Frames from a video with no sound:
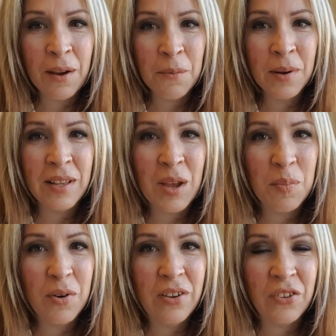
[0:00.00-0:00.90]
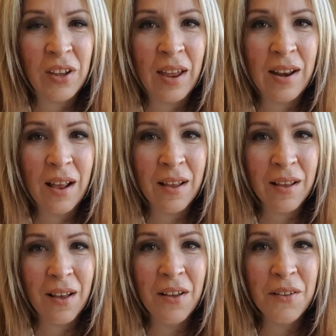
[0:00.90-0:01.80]
I really appreciate
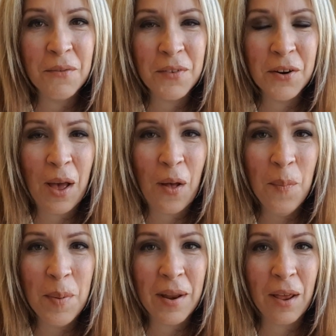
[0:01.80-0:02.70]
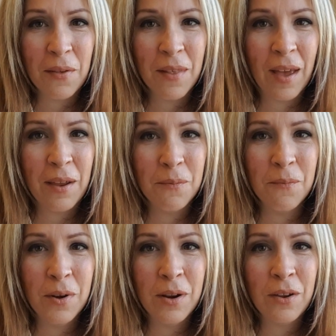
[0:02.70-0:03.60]
all of your help, and I
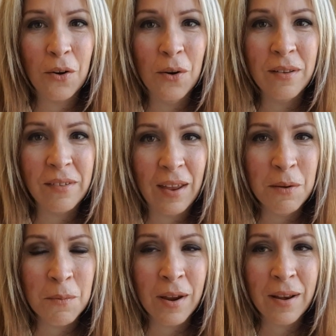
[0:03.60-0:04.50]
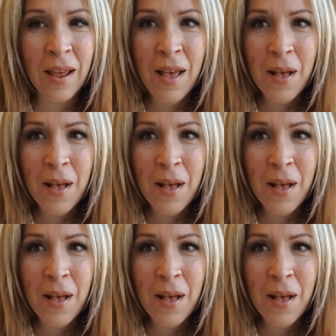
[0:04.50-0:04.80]
would encourage anyone